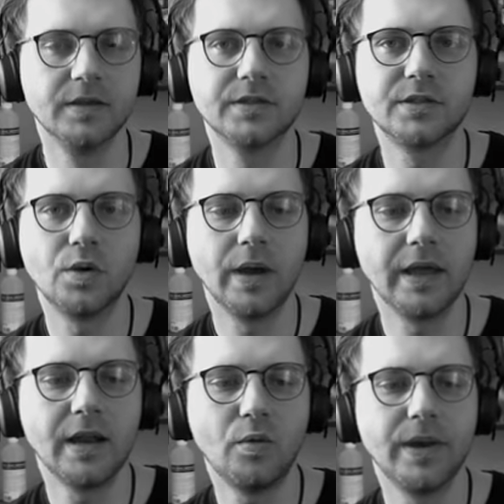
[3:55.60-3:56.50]
So,
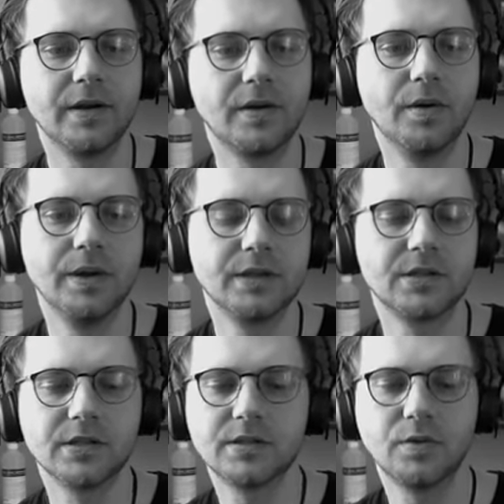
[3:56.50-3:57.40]
and now we are going
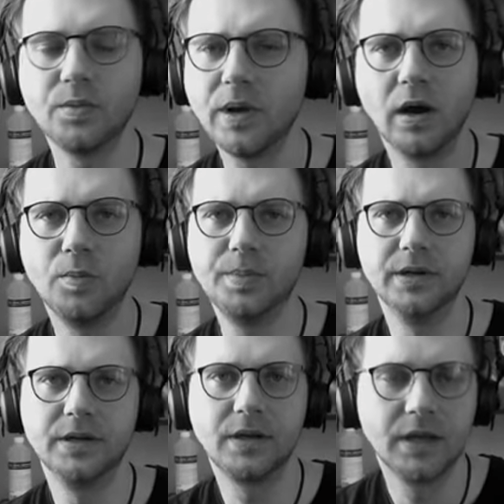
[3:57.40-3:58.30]
just, oh, we're
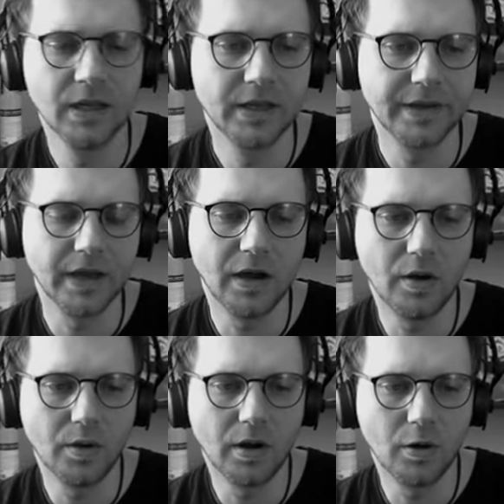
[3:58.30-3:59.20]
opening
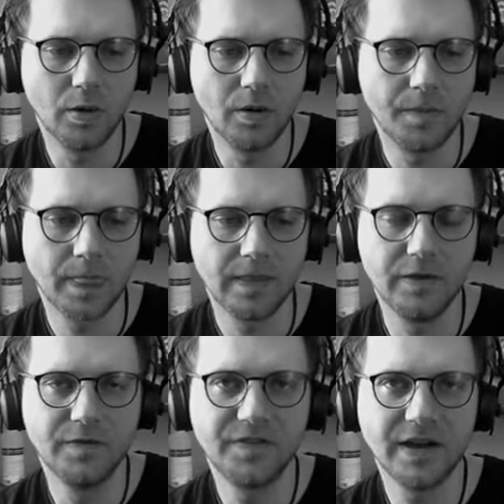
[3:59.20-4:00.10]
our U
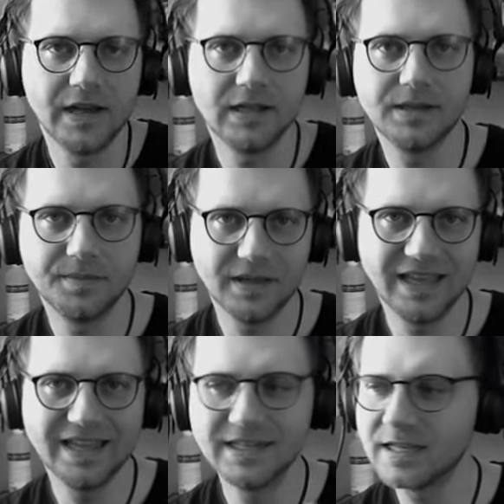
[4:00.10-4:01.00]
file.
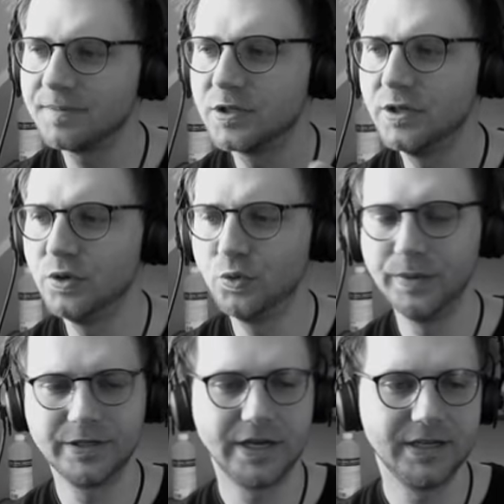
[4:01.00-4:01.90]
It is up to you
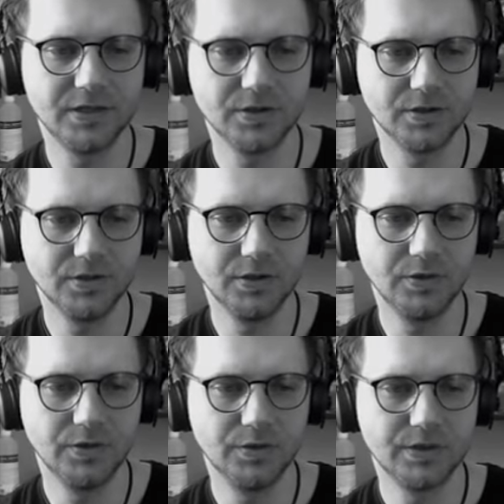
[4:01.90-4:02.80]
which editor you
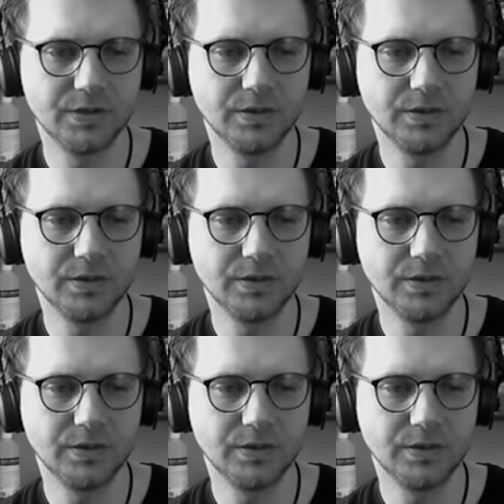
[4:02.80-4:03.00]
use. You